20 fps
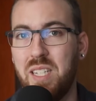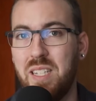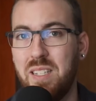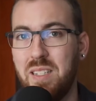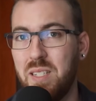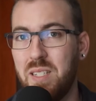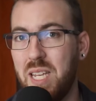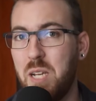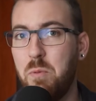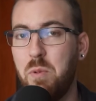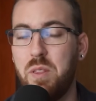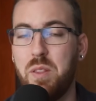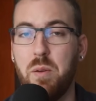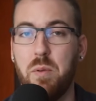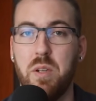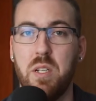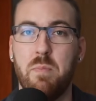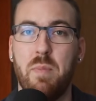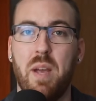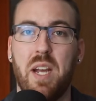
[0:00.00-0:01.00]
sync with their
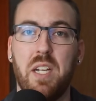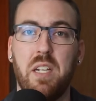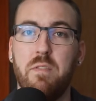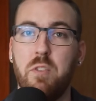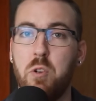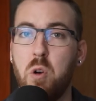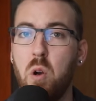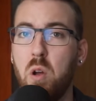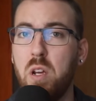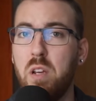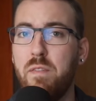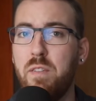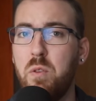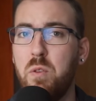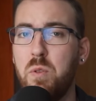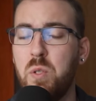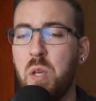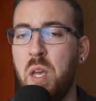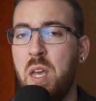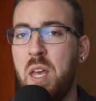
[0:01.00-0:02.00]
respective drawing
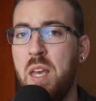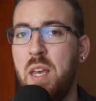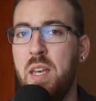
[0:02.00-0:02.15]
views